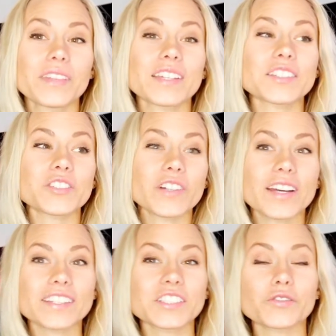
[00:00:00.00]

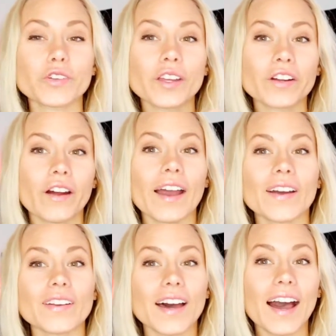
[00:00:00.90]
tried to figure
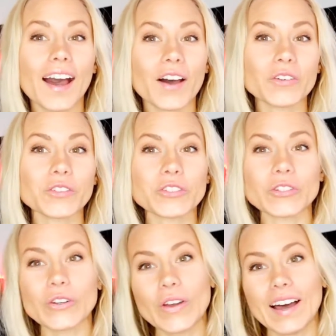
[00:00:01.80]
out how
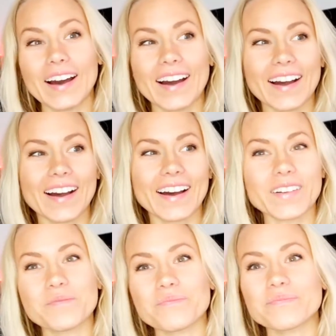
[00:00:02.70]
to
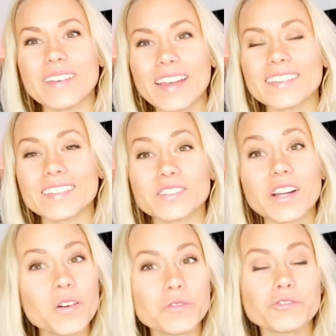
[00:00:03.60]
make the
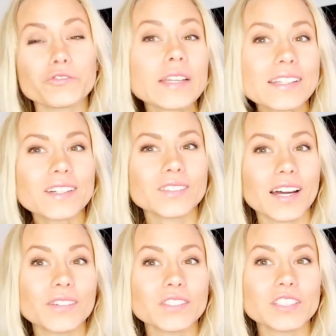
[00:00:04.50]
rope fit
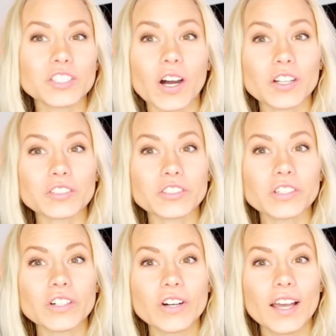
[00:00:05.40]
around this
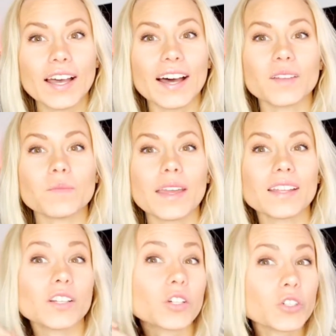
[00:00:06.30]
console and make it
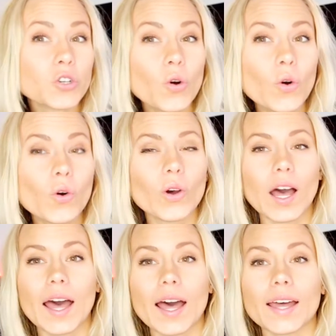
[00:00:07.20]
look cool,
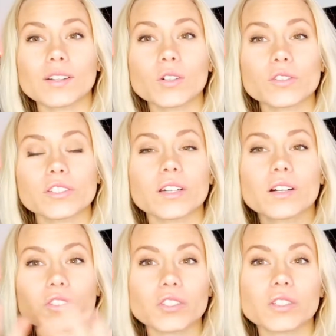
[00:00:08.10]
and
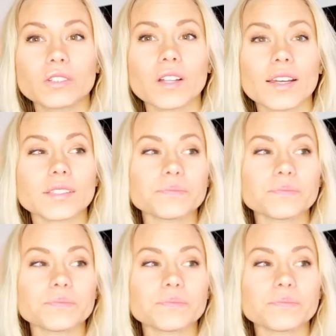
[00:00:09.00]
also to like